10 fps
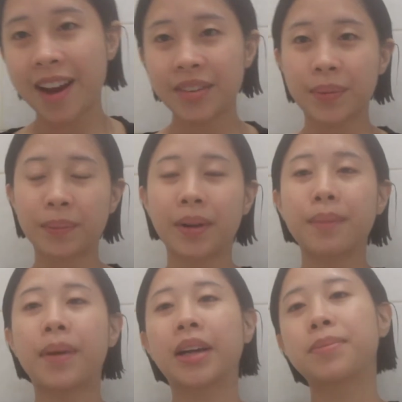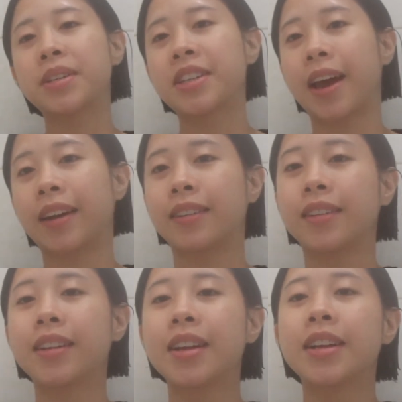Hi everyone, welcome back to my
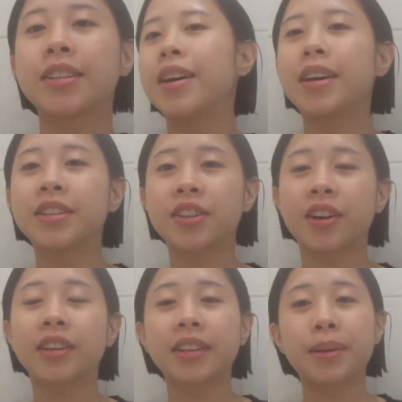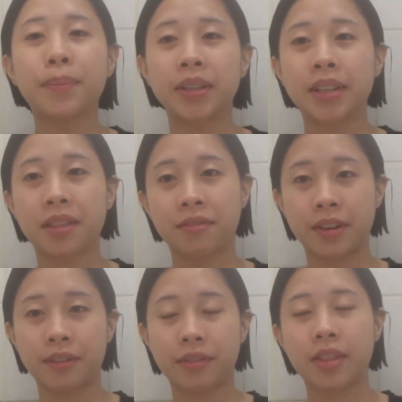channel. It is currently Monday the
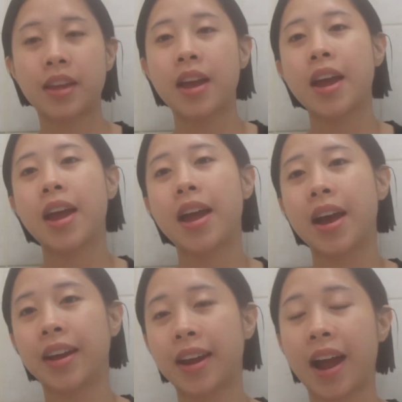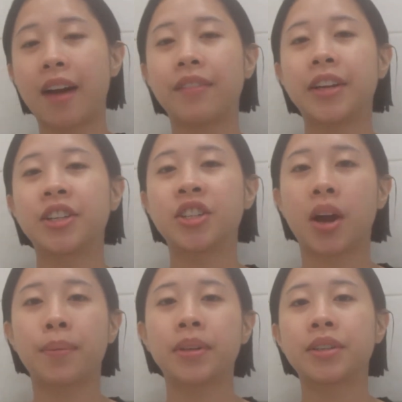5th and I have a
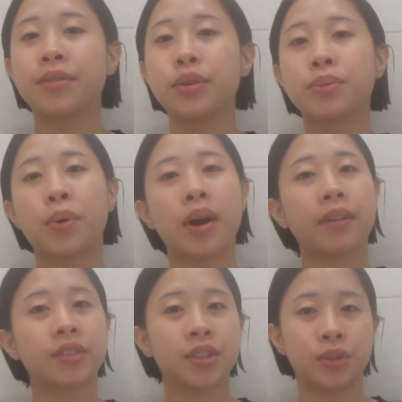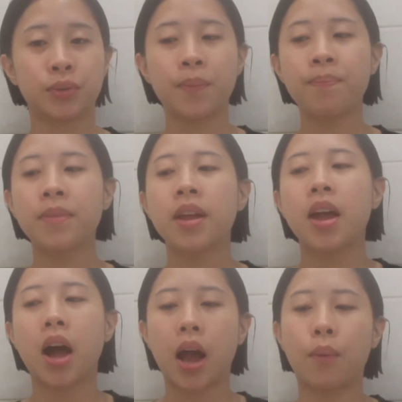job interview tomorrow afternoon.
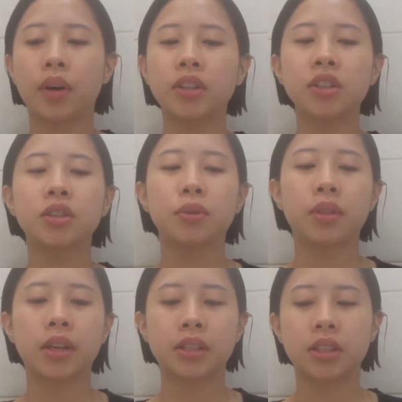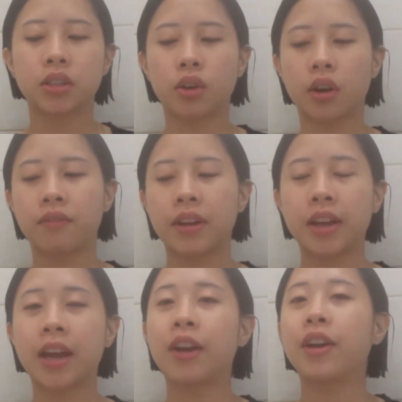I wanted to do this in sort of
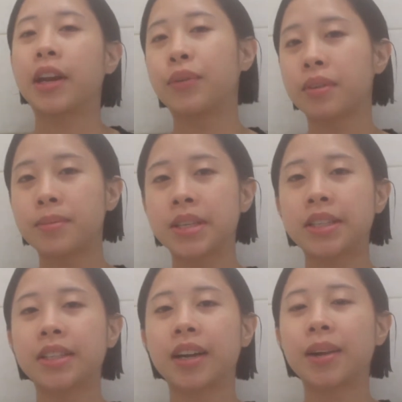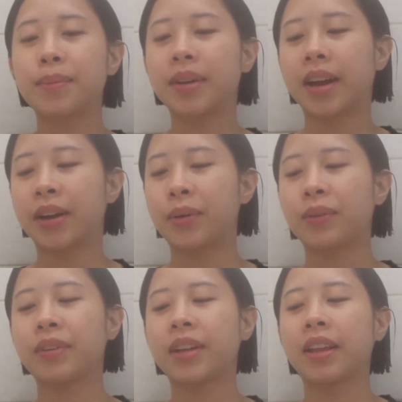a get ready with me style, but I
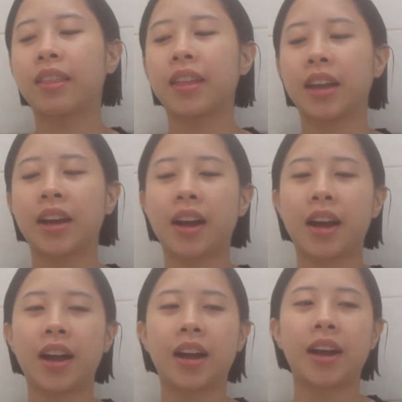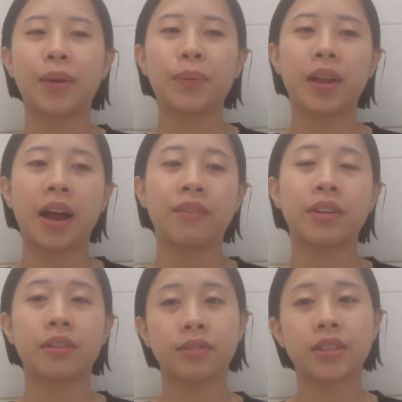don't really think I will have
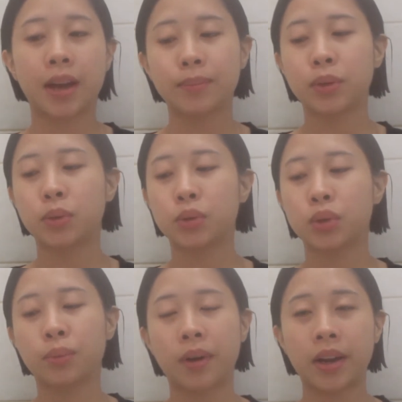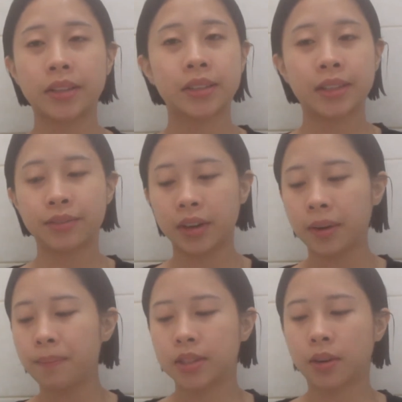enough time to do so prior to
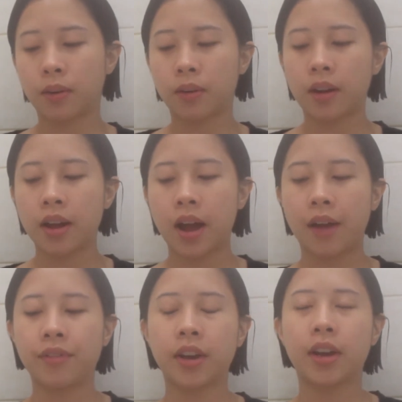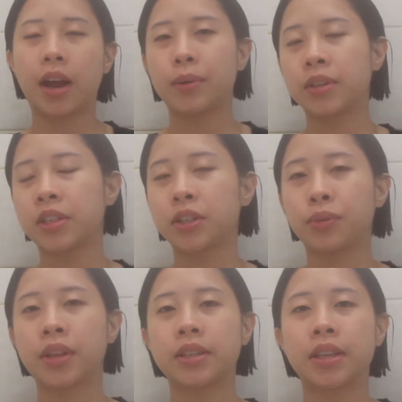leaving. So I figured I would just do
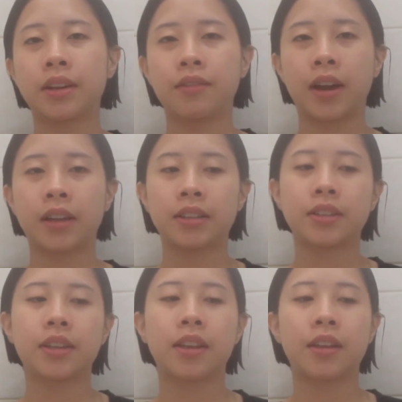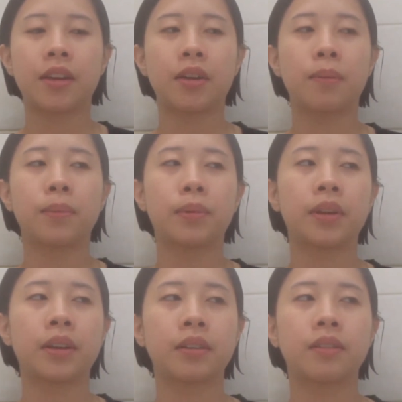this in advance and then upload
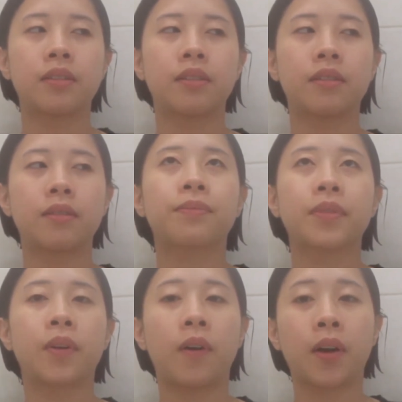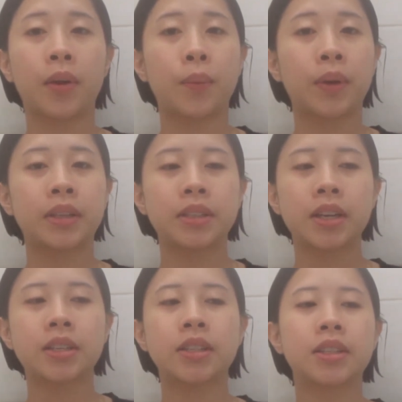it on
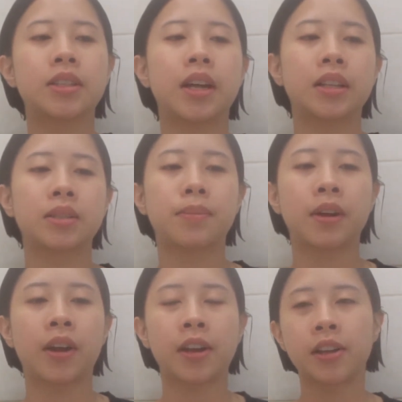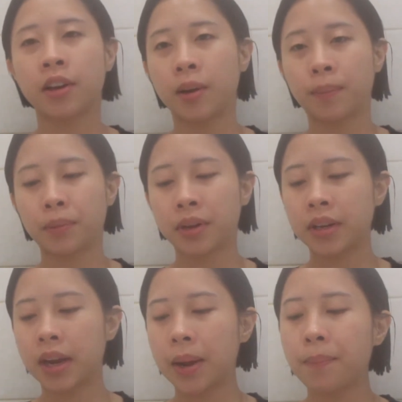Wednesday since that's my regular uploading
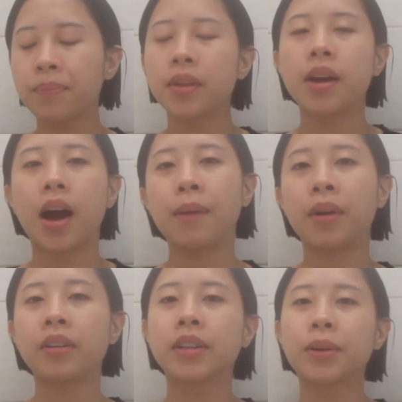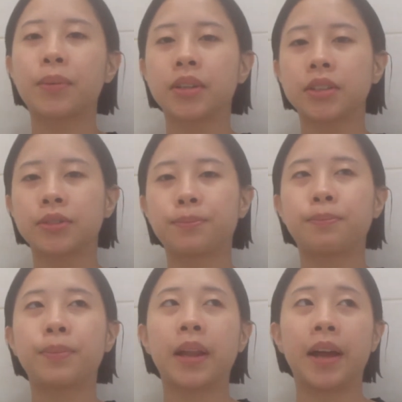day. I'm not really one
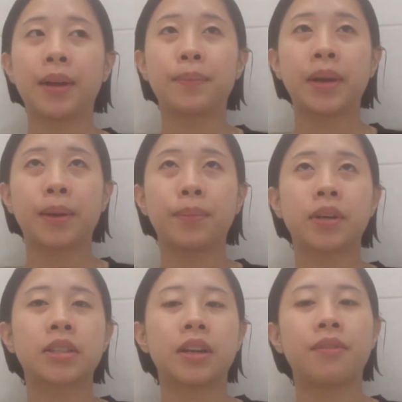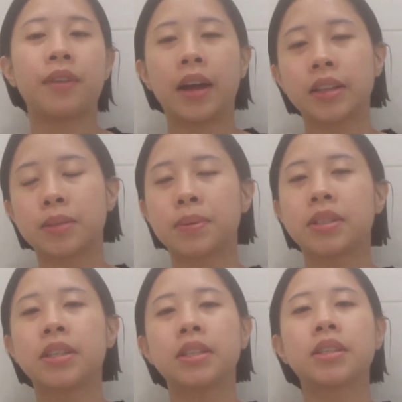to plan makeup looks in advance, but
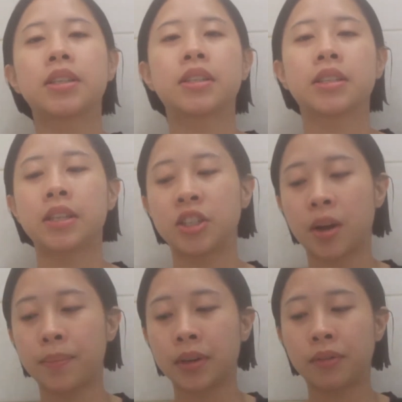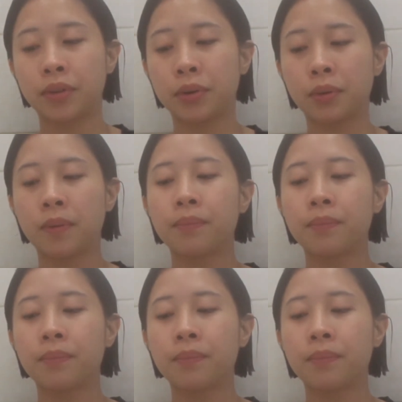since this is a job interview,